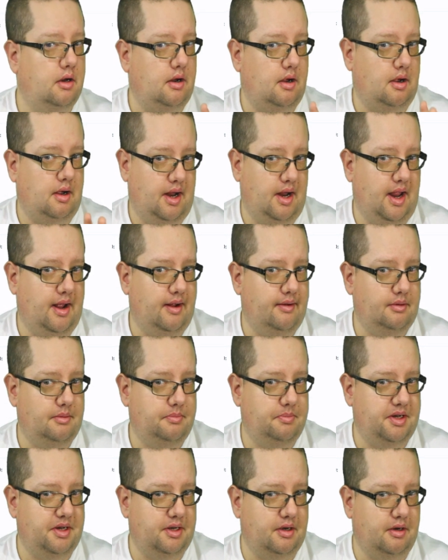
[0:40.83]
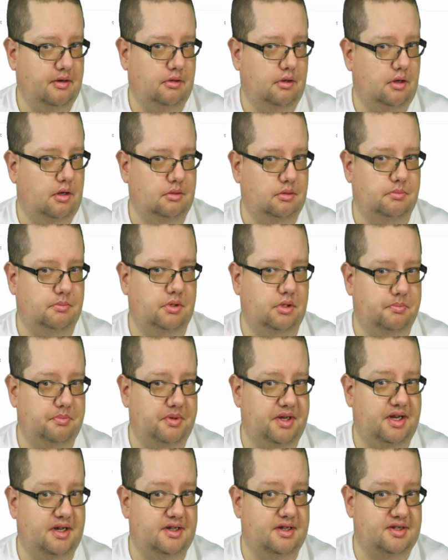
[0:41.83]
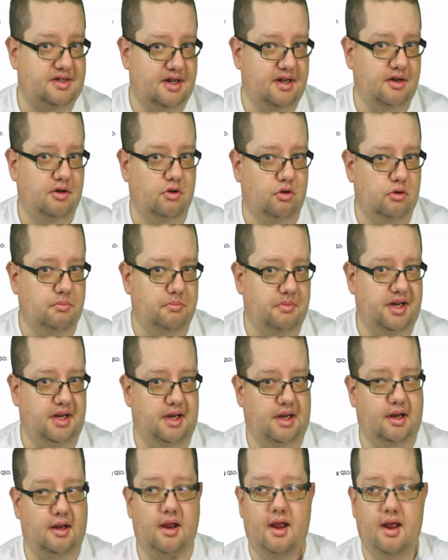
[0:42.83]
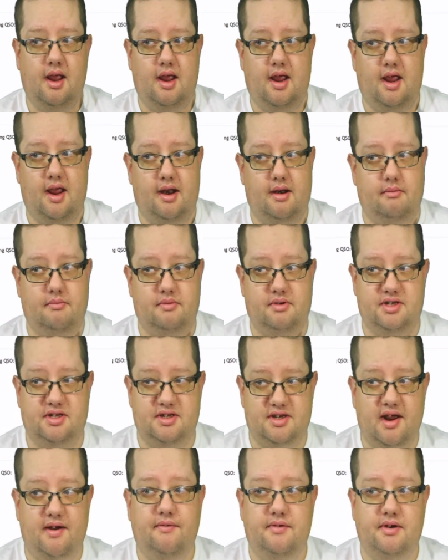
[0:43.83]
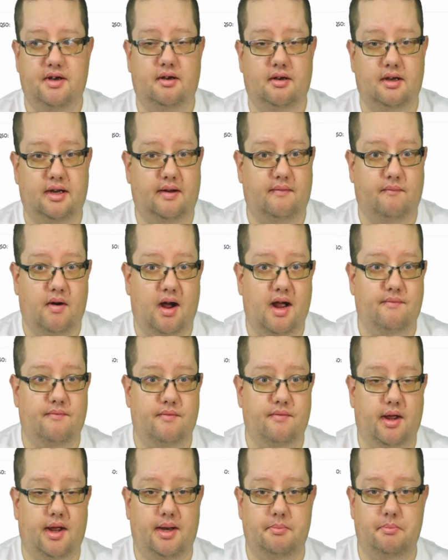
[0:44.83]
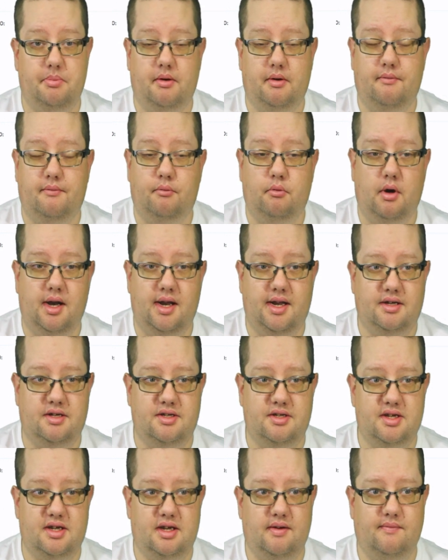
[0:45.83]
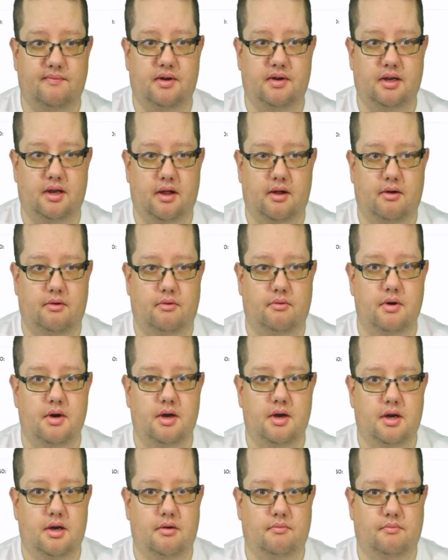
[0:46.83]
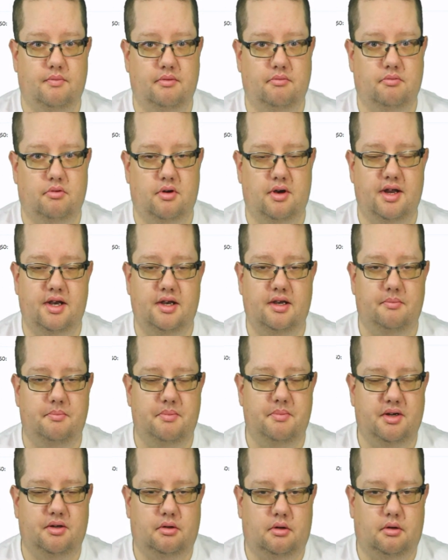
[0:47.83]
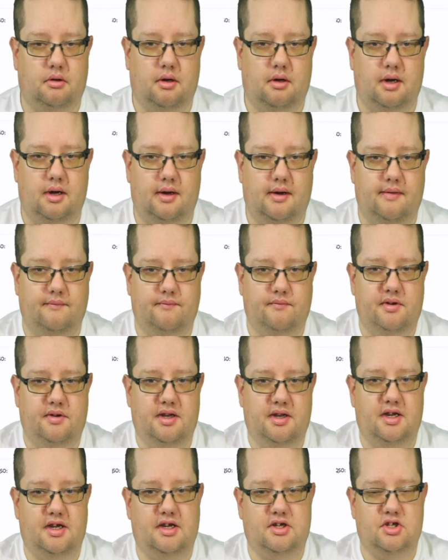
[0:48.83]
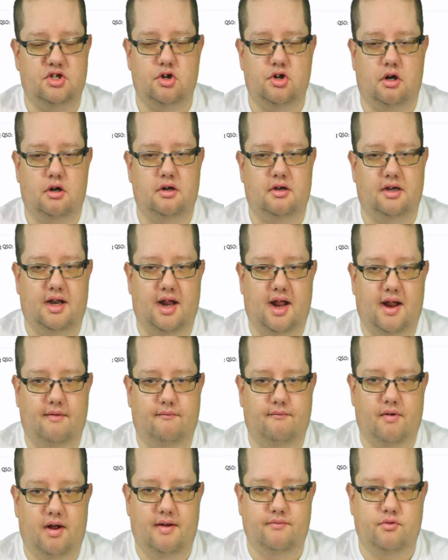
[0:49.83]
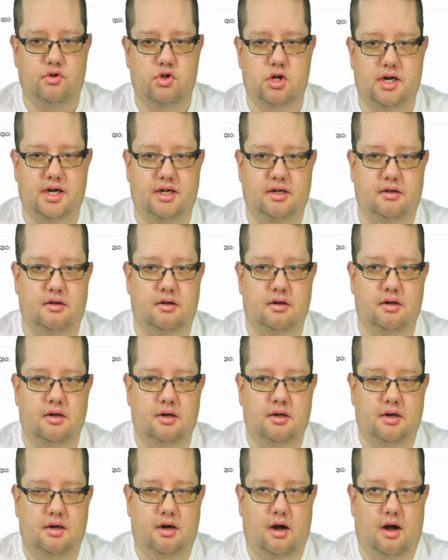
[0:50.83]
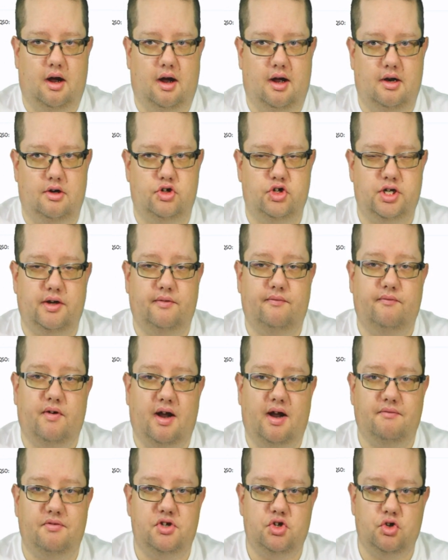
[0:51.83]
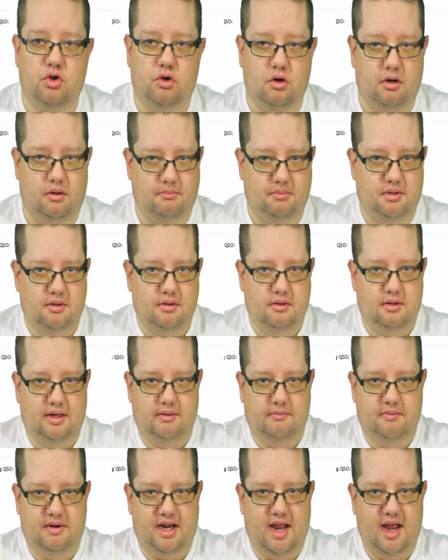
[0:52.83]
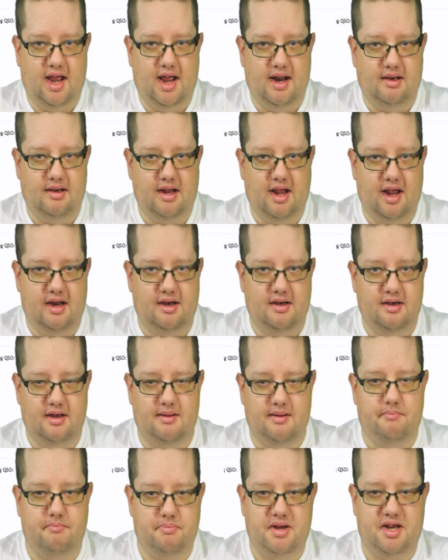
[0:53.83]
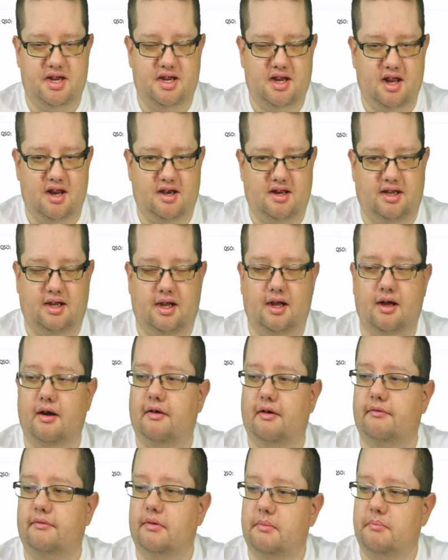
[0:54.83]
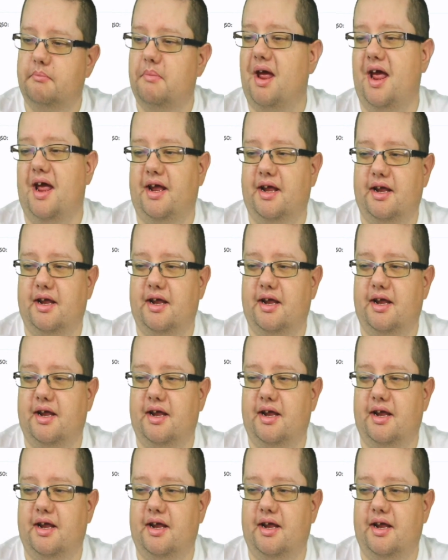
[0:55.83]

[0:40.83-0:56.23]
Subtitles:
I have to be in their logbook because they heard me, and it was definitely a 5-9 both ways, even though we were in the middle of the start of that 5 train G5 storm that we had at the beginning of May.